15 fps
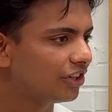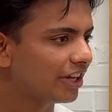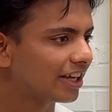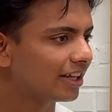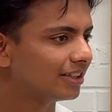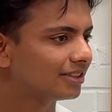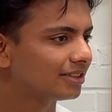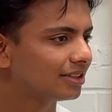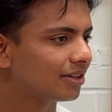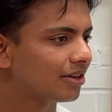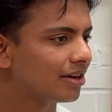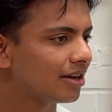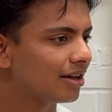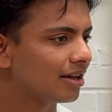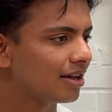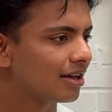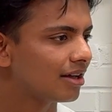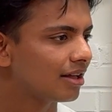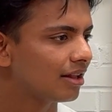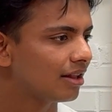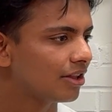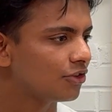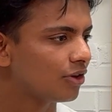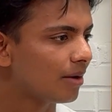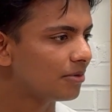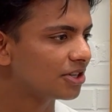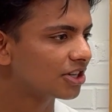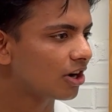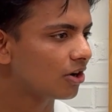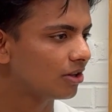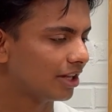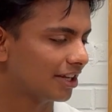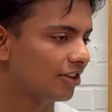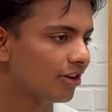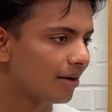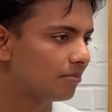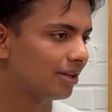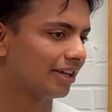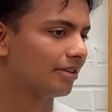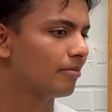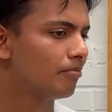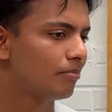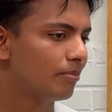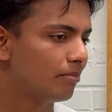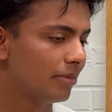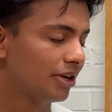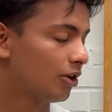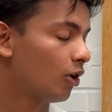decades, you have like met